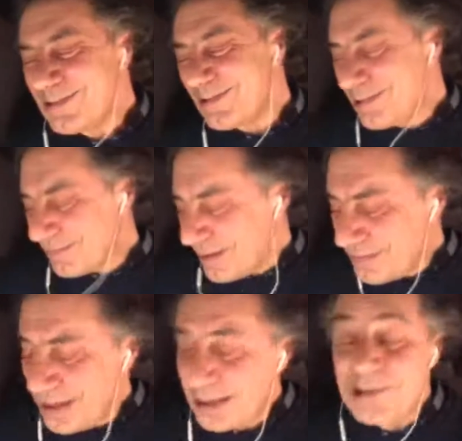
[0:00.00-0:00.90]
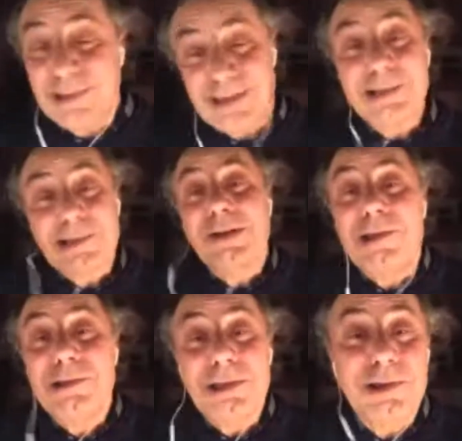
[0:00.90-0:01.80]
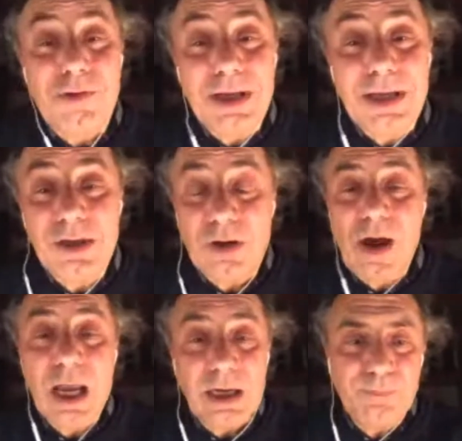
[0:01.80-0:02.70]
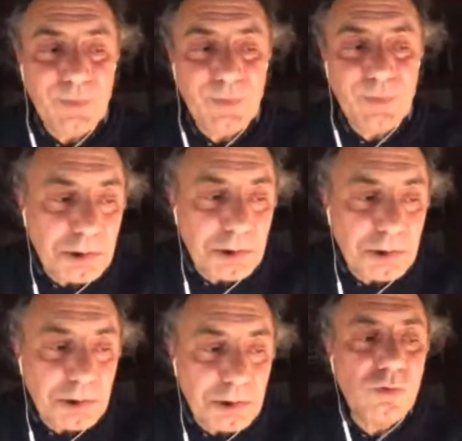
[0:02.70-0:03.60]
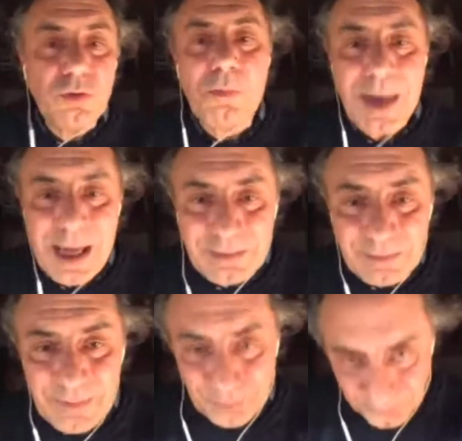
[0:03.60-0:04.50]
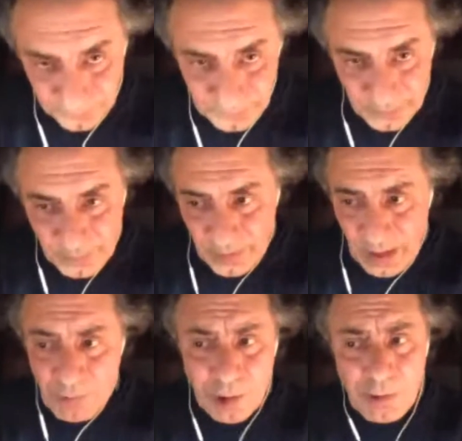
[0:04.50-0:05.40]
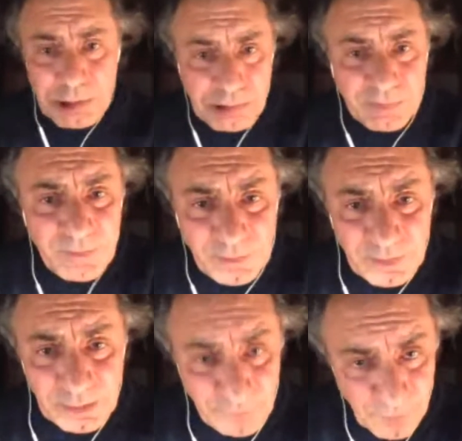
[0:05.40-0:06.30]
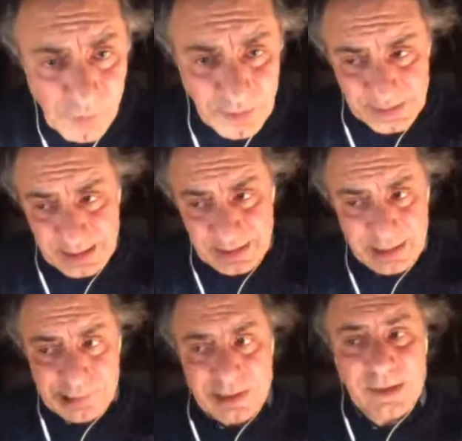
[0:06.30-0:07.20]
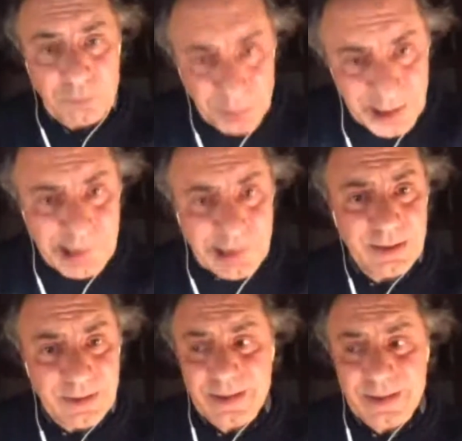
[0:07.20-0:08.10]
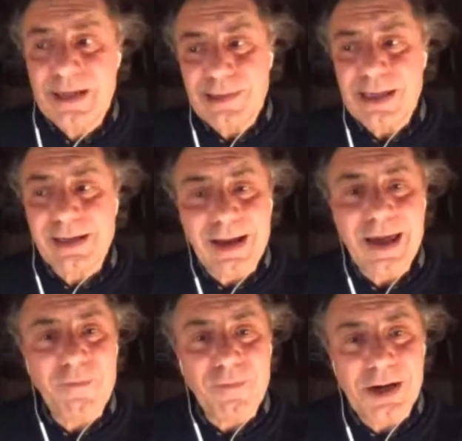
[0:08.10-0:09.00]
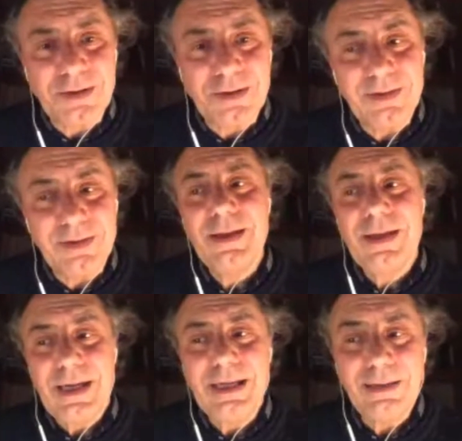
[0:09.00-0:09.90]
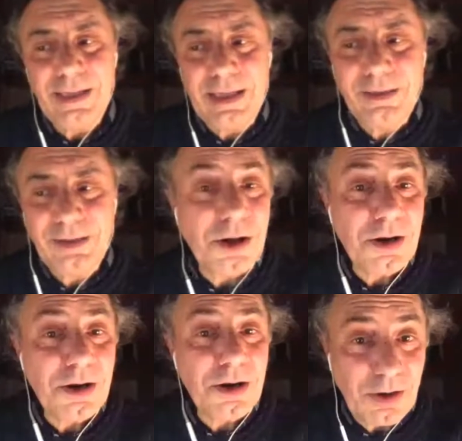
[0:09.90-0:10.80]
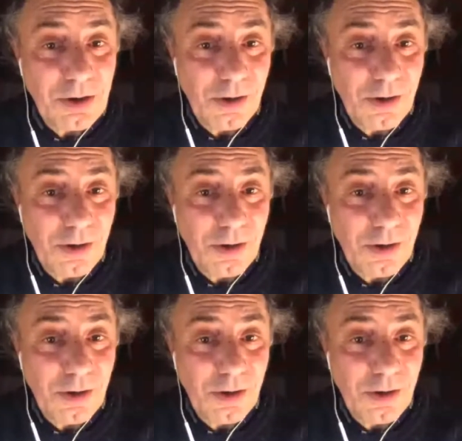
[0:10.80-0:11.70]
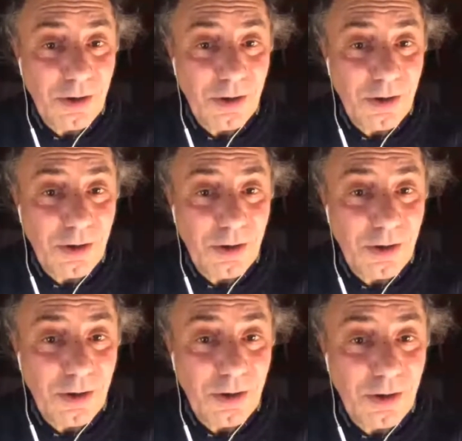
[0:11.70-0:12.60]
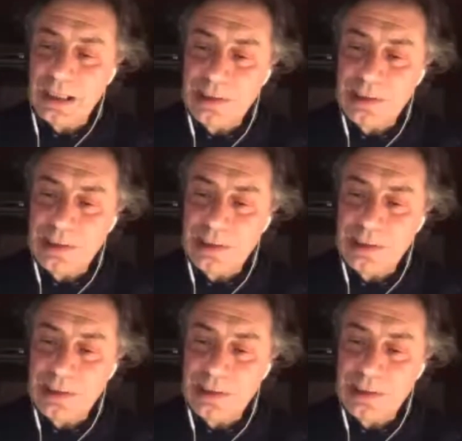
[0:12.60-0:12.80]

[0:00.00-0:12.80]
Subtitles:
it's funny because that's another story. You know, I used to go to bed when I was 15, 14, listening to Pete Seeger, that live record in Carnegie Hall, where as soon as he